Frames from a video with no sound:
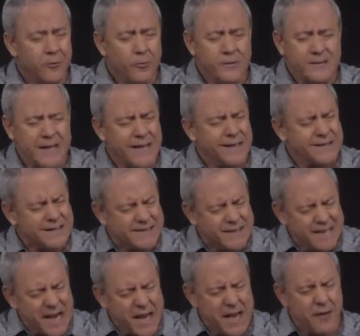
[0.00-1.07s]
would take a
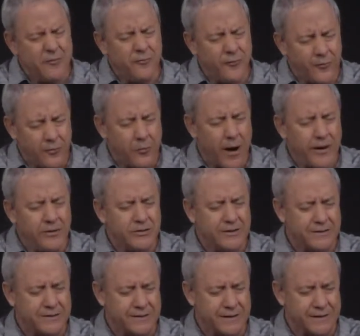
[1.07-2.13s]
stand for
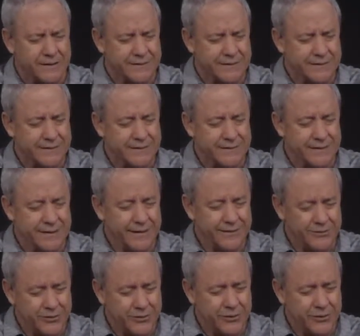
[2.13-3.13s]
righteousness and